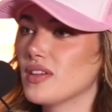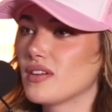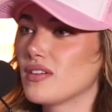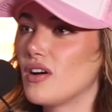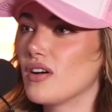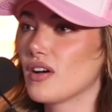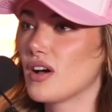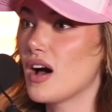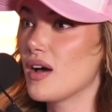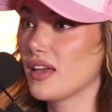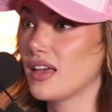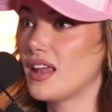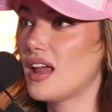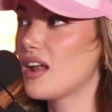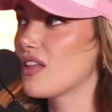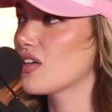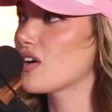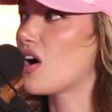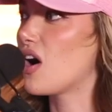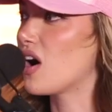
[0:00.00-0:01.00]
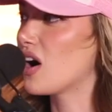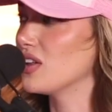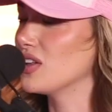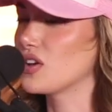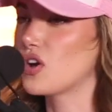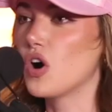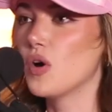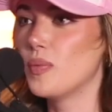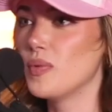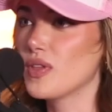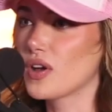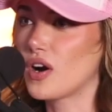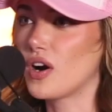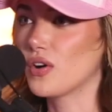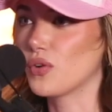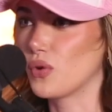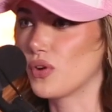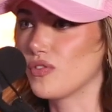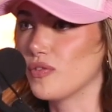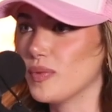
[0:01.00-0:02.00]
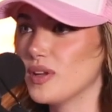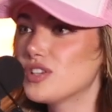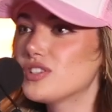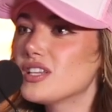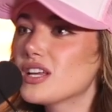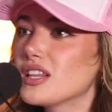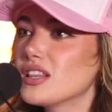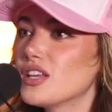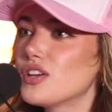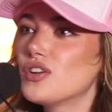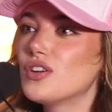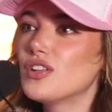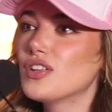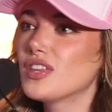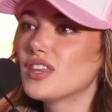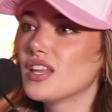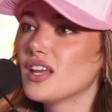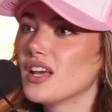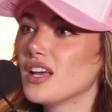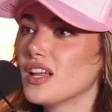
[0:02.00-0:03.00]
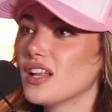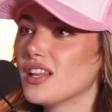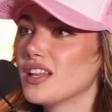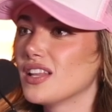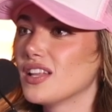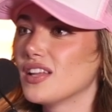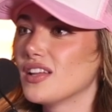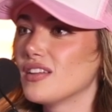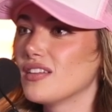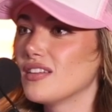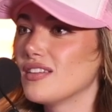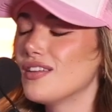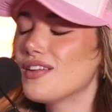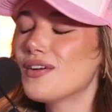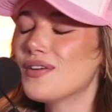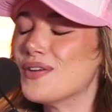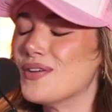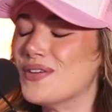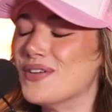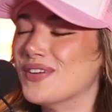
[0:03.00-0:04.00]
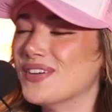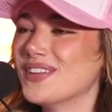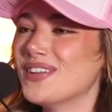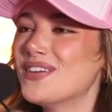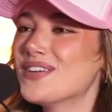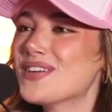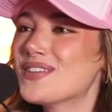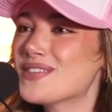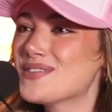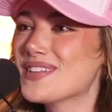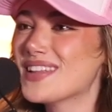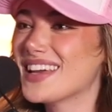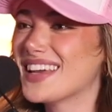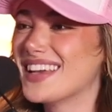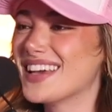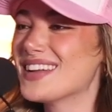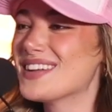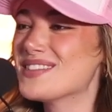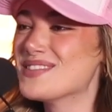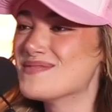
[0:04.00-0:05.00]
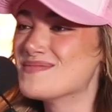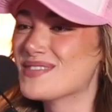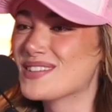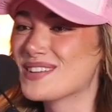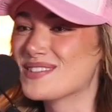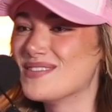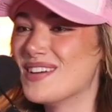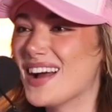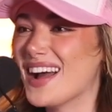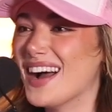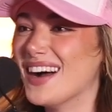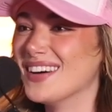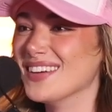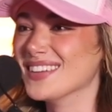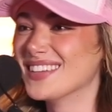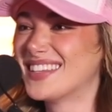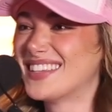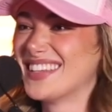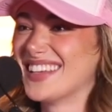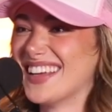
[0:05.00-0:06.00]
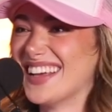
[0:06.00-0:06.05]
the get out of the car and like open the car door for so me. You're just, telling like, little... me Logan wouldn't do that. No, Logan would be like, get an Uber to my house